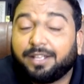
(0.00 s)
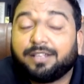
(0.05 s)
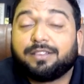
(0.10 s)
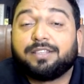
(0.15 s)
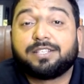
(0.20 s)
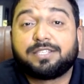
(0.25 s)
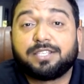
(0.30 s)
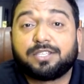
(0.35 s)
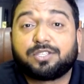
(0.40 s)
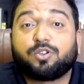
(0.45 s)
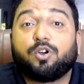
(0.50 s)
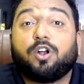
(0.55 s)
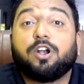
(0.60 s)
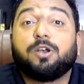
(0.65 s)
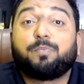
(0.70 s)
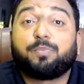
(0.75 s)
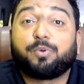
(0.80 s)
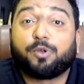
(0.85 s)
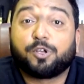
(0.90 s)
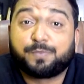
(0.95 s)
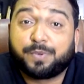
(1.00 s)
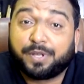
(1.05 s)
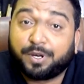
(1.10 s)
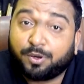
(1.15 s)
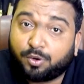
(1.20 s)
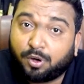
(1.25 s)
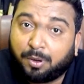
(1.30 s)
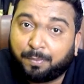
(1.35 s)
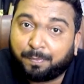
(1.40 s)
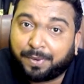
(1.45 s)
This is called Prospero
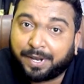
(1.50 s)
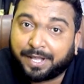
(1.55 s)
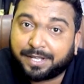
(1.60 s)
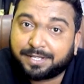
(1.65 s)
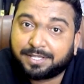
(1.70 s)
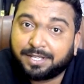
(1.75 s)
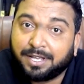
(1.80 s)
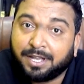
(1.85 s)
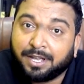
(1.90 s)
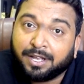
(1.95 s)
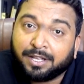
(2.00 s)
Complex.